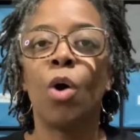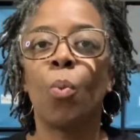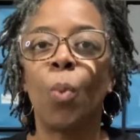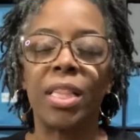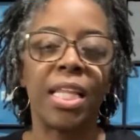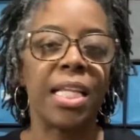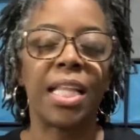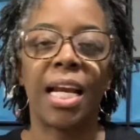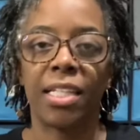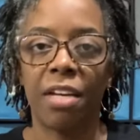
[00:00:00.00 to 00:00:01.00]
One thing
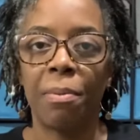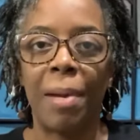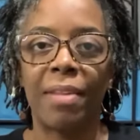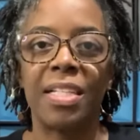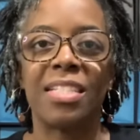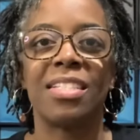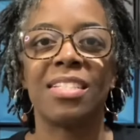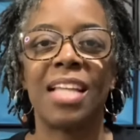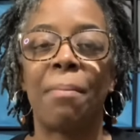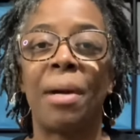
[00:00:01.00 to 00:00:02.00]
that I love about this
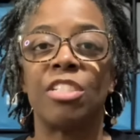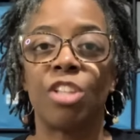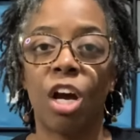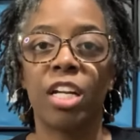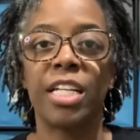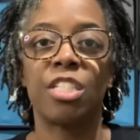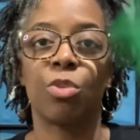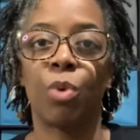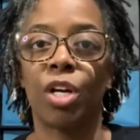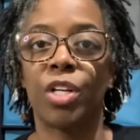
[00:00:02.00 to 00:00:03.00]
is that my daughter gets to
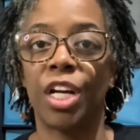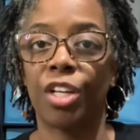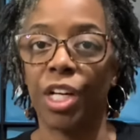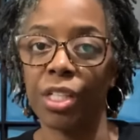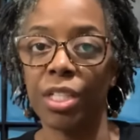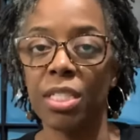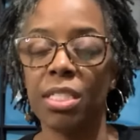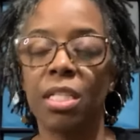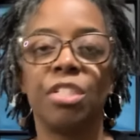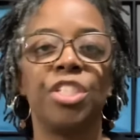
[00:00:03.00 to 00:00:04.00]
work on her
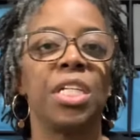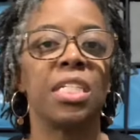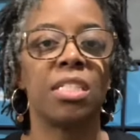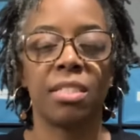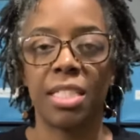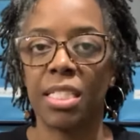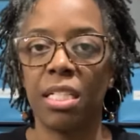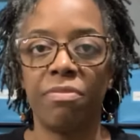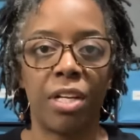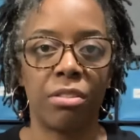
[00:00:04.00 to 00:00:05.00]
colors. She gets to listen
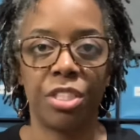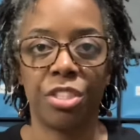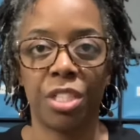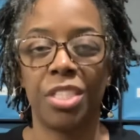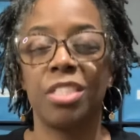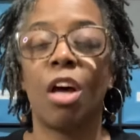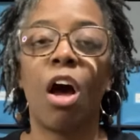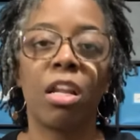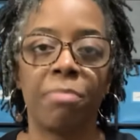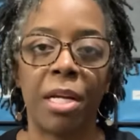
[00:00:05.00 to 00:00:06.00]
and follow instructions.
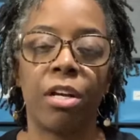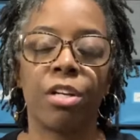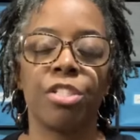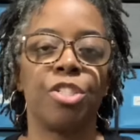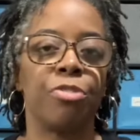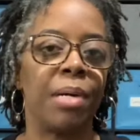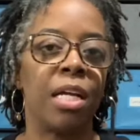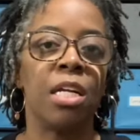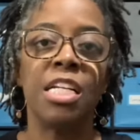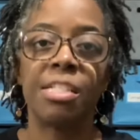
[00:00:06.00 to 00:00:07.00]
All of my daughters do,
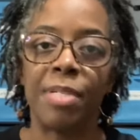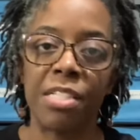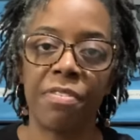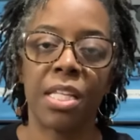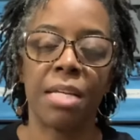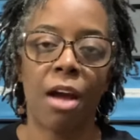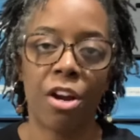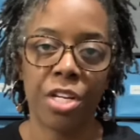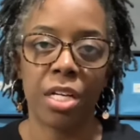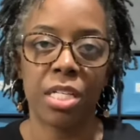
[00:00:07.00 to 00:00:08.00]
but specifically
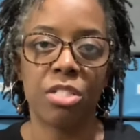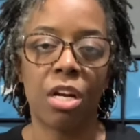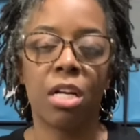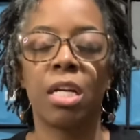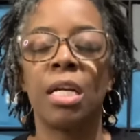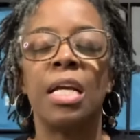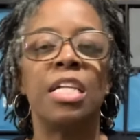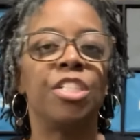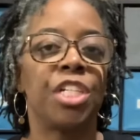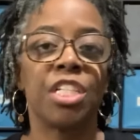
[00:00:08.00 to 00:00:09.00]
our youngest daughter,
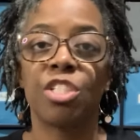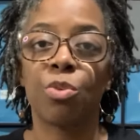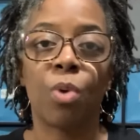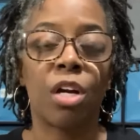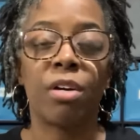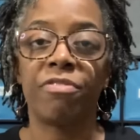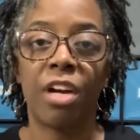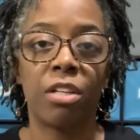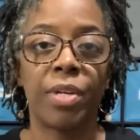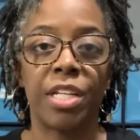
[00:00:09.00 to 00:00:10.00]
she gets to work on
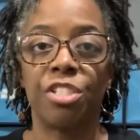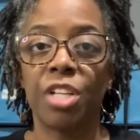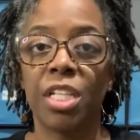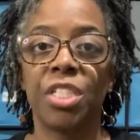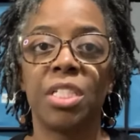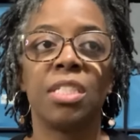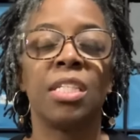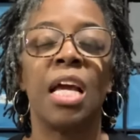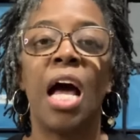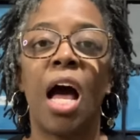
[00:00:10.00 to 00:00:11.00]
following instructions,
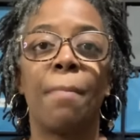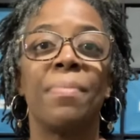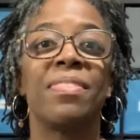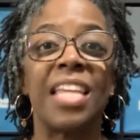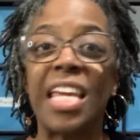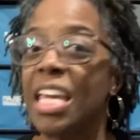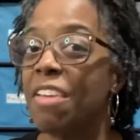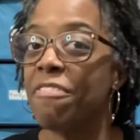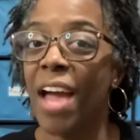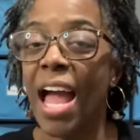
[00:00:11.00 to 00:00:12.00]
um,
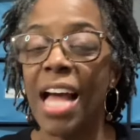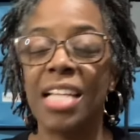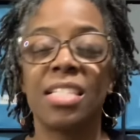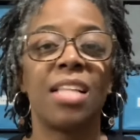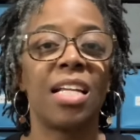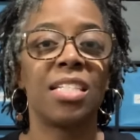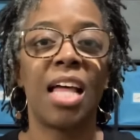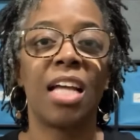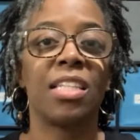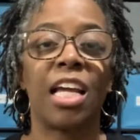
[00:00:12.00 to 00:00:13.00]
thinking fast. That's
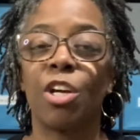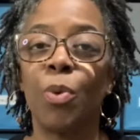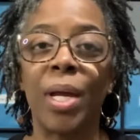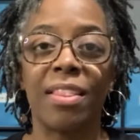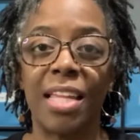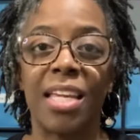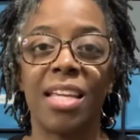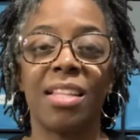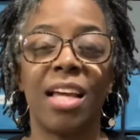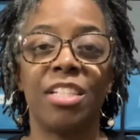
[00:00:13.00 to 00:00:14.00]
that, that quick
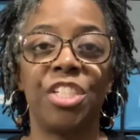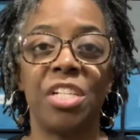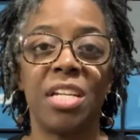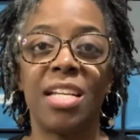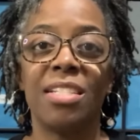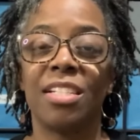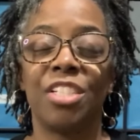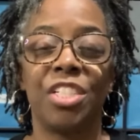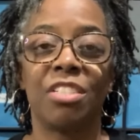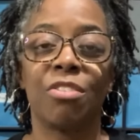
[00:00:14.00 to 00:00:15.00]
thinking that she needs as
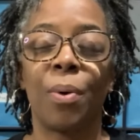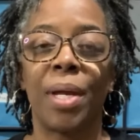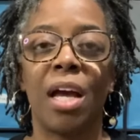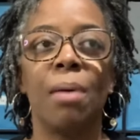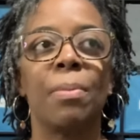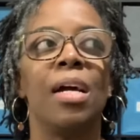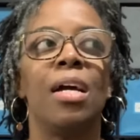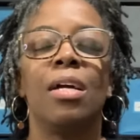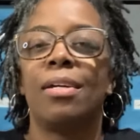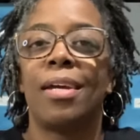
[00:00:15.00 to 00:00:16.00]
she's growing up.
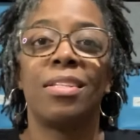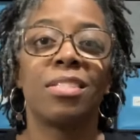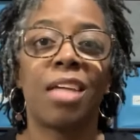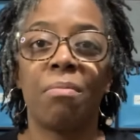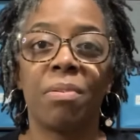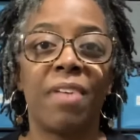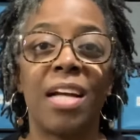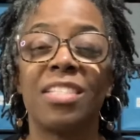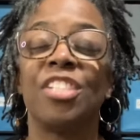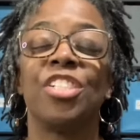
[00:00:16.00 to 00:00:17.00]
And this game
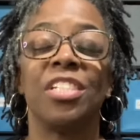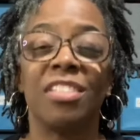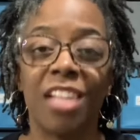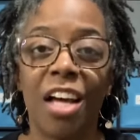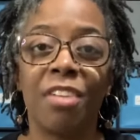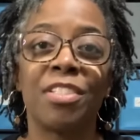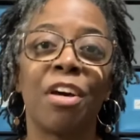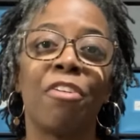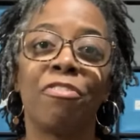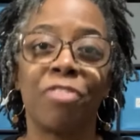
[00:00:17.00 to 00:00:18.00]
provides it. She loves
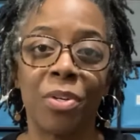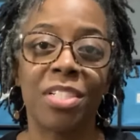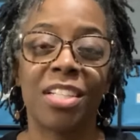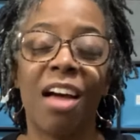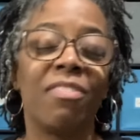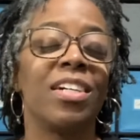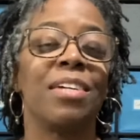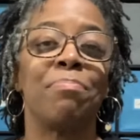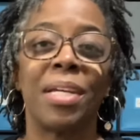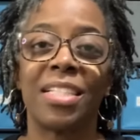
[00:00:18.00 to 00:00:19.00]
floors
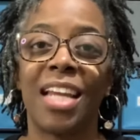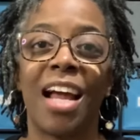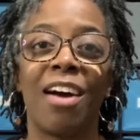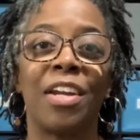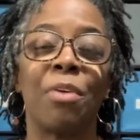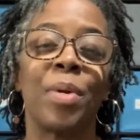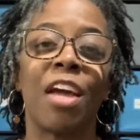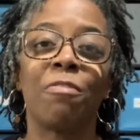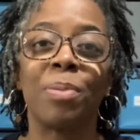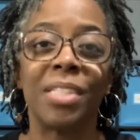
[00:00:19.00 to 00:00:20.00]
lava, picks it out, and we
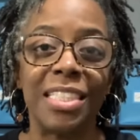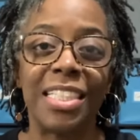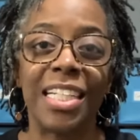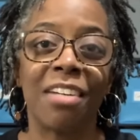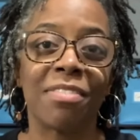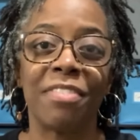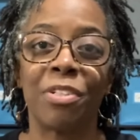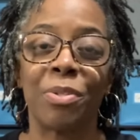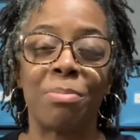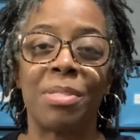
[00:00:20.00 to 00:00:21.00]
have plenty of
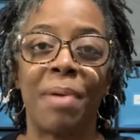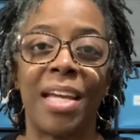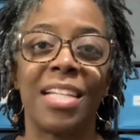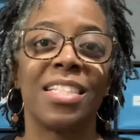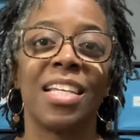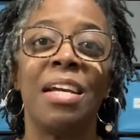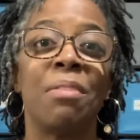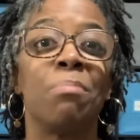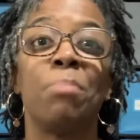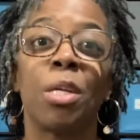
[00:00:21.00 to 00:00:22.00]
living room space,
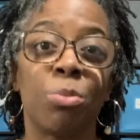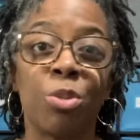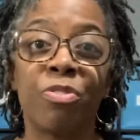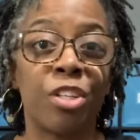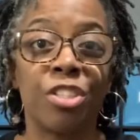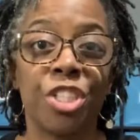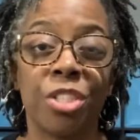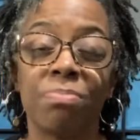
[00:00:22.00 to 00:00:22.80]
minimal furniture,